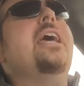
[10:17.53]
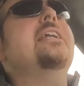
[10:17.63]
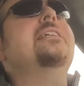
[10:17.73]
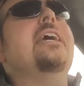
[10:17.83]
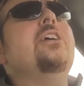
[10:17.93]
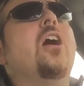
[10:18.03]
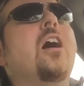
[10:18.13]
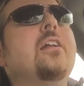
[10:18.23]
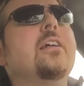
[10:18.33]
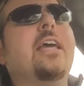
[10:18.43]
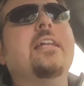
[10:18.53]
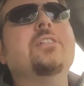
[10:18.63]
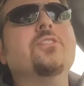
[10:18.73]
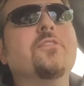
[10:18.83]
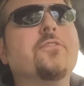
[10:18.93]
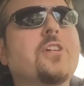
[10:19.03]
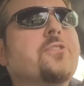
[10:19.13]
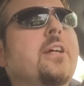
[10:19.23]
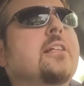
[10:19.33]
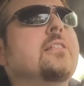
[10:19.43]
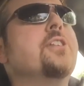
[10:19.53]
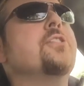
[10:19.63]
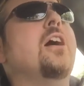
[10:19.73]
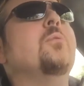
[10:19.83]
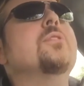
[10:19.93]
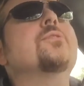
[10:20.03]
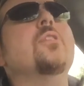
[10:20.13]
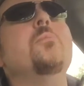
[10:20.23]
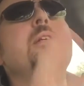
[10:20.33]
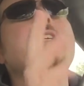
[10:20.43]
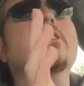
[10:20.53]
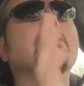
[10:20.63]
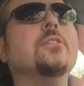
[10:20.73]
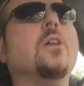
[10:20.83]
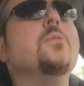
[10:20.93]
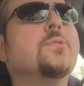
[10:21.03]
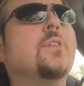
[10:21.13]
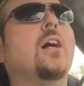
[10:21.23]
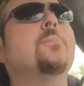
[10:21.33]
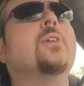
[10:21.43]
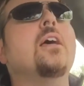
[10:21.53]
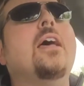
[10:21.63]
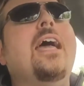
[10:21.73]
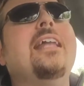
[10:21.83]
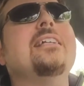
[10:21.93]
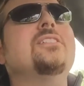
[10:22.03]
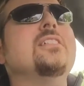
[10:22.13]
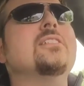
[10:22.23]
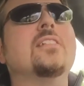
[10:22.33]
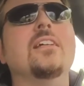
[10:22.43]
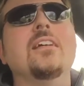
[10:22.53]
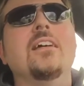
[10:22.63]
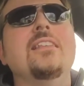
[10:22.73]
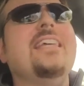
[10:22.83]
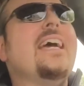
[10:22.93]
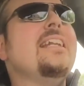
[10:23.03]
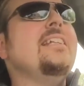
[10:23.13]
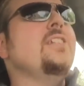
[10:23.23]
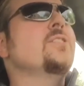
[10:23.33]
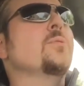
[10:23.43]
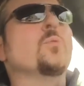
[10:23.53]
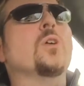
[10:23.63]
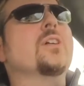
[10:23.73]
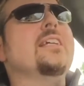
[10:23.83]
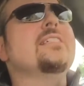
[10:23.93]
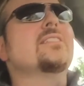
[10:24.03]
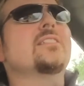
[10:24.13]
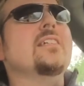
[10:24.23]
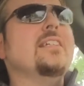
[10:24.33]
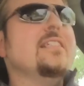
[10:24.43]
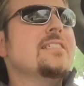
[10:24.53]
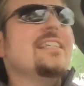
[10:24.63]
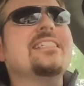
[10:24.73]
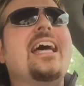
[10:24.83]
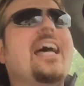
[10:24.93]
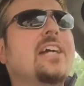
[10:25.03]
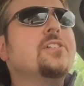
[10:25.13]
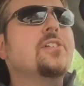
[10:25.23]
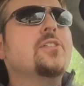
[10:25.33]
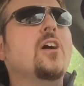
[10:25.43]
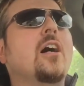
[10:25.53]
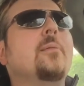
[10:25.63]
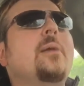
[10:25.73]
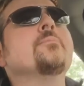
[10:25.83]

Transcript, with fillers: and chaotic, and it's so frustratingly shot with so many close-ups, and it's just, the editing work is a hatchet job.